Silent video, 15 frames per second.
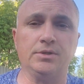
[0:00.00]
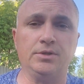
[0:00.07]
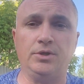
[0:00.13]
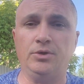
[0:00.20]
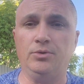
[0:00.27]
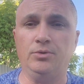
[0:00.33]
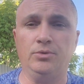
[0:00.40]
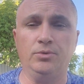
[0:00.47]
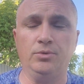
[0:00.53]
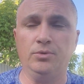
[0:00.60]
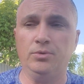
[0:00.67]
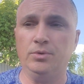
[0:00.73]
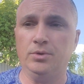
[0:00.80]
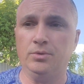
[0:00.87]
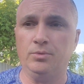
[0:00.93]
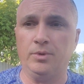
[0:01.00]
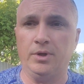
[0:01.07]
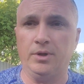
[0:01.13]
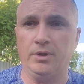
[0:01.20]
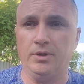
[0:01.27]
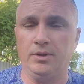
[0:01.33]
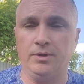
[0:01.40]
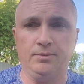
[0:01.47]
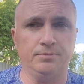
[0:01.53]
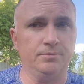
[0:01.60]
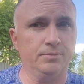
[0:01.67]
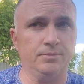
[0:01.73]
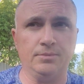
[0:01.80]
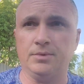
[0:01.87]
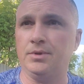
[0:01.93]
you will
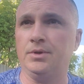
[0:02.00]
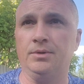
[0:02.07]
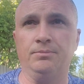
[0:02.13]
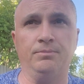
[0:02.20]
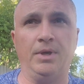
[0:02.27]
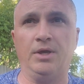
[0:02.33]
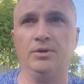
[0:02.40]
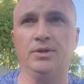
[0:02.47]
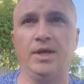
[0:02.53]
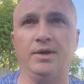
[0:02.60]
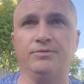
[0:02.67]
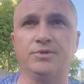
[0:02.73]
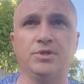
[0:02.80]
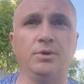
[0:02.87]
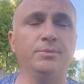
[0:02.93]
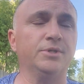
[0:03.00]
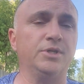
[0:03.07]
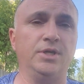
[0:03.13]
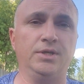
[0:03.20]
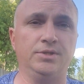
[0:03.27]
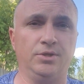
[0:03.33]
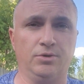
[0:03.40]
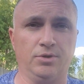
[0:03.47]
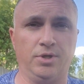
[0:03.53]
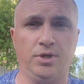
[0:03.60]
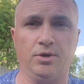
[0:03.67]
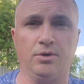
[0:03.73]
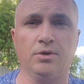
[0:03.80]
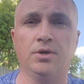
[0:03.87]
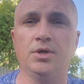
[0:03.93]
make your life so much easier
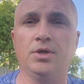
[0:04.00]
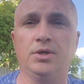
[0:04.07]
here.